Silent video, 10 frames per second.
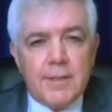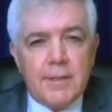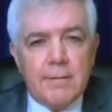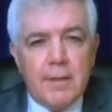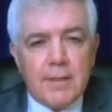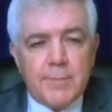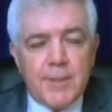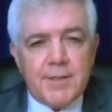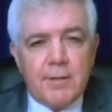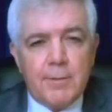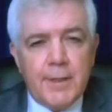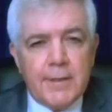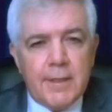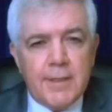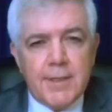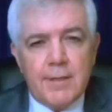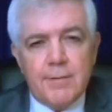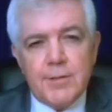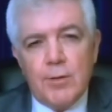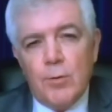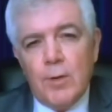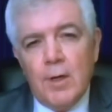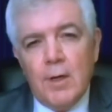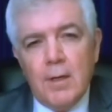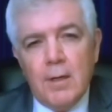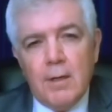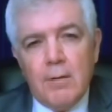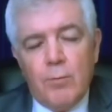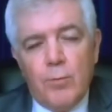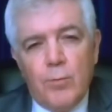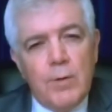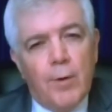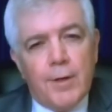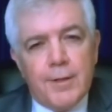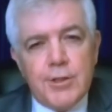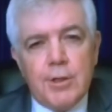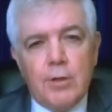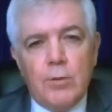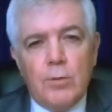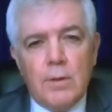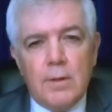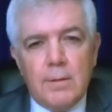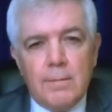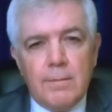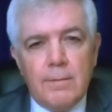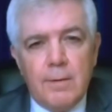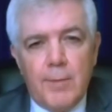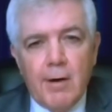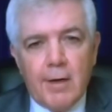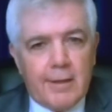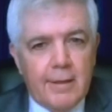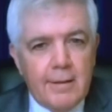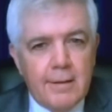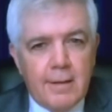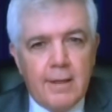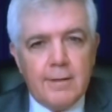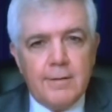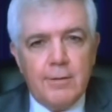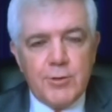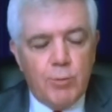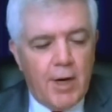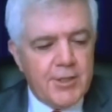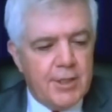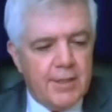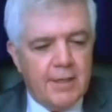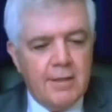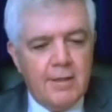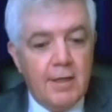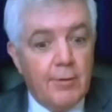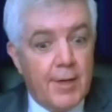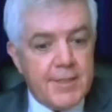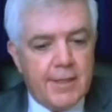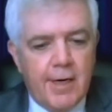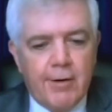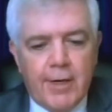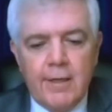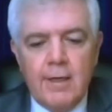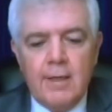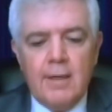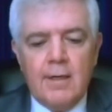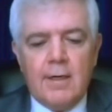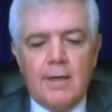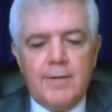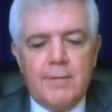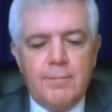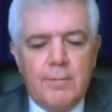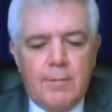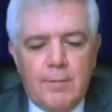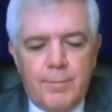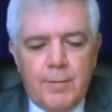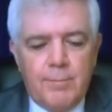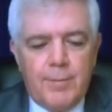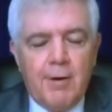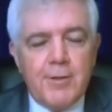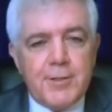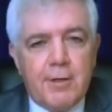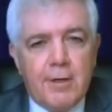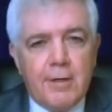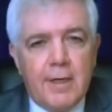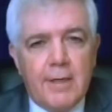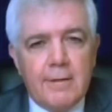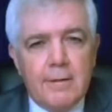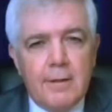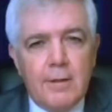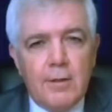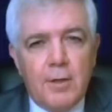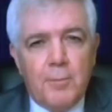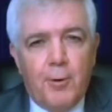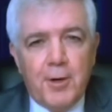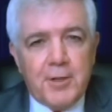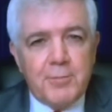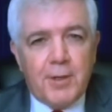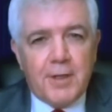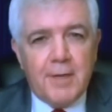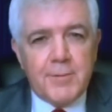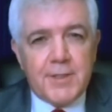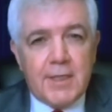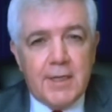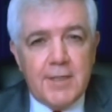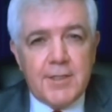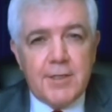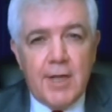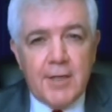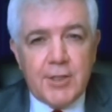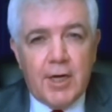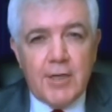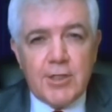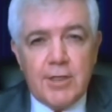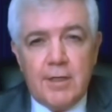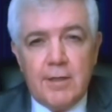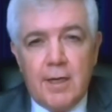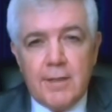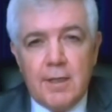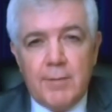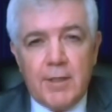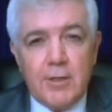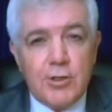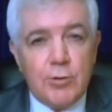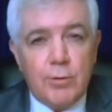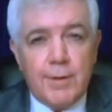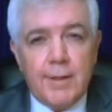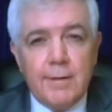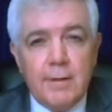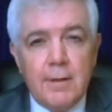and express their opinions. And so, uh, we wanted to show uh, America and those watching the interesting hearing uh, that parents are uh, important when it comes to kids and education and, and uh, making sure that